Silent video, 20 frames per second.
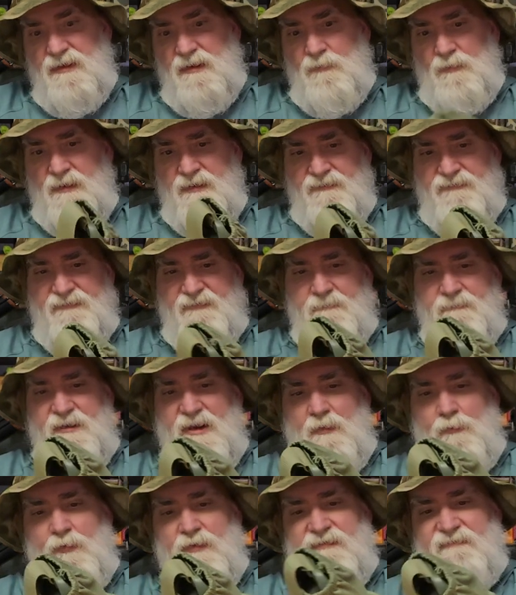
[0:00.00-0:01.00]
I wanted something
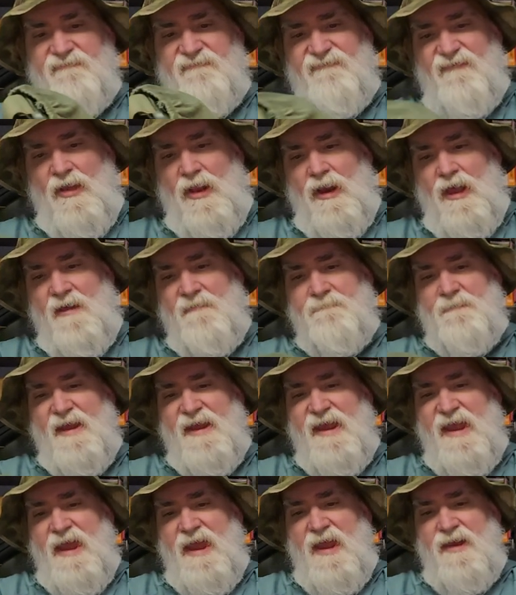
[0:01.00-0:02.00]
that wouldn't fall off my
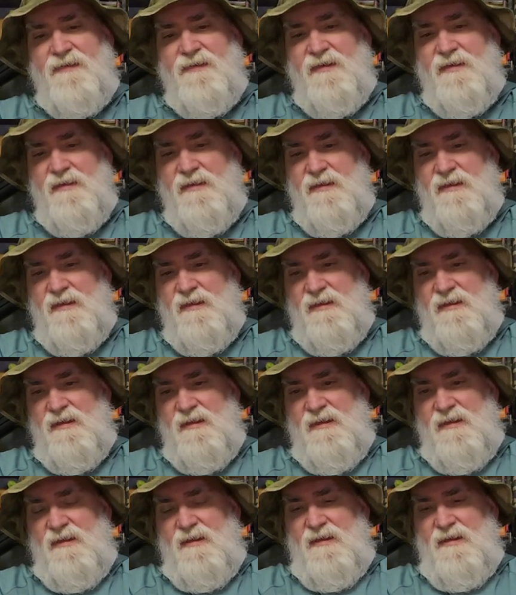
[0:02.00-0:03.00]
head.
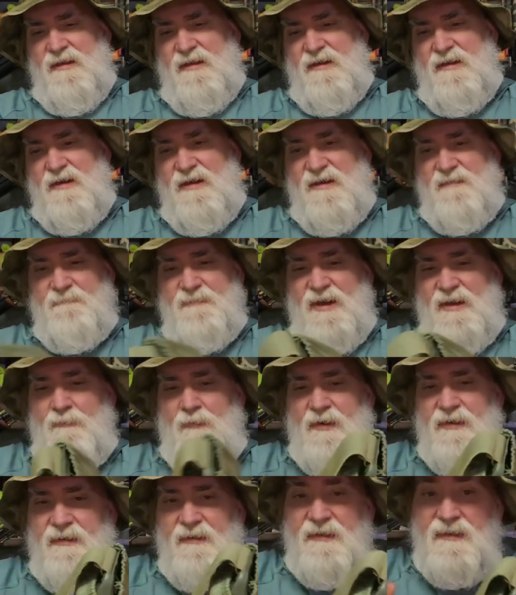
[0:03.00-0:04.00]
I
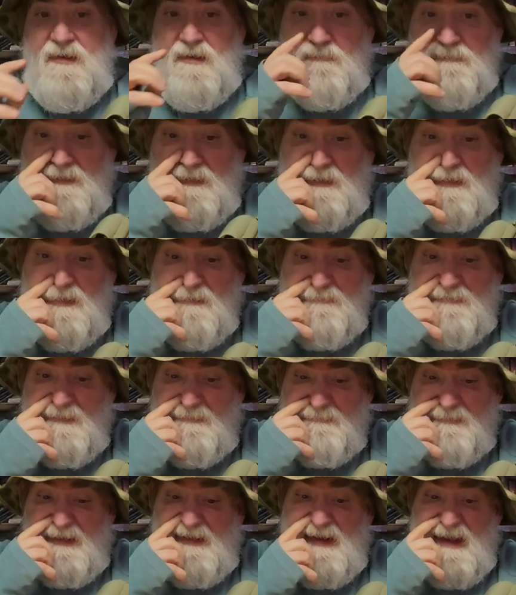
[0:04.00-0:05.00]
wanted a cover to cover
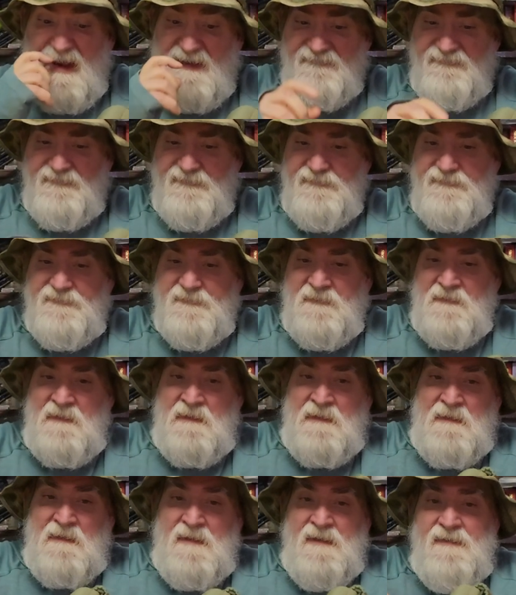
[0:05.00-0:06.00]
up the glasses.
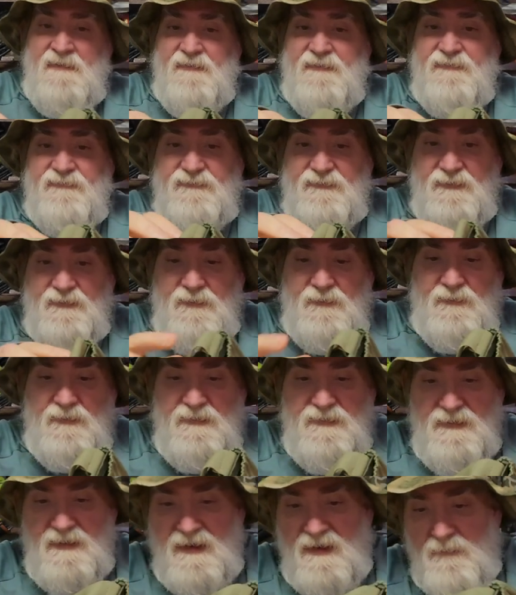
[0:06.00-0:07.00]
So
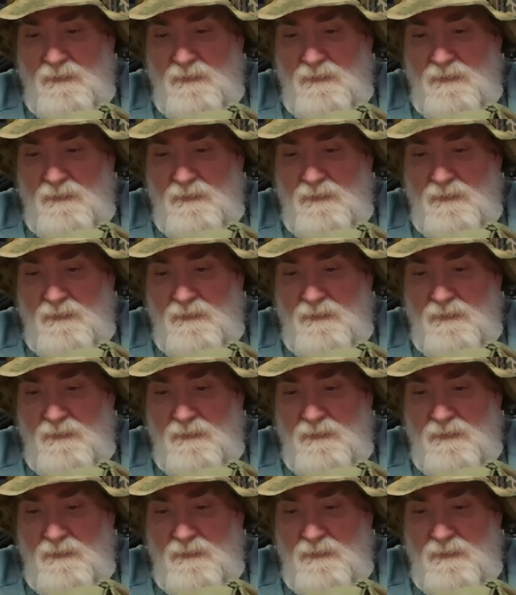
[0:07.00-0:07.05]
I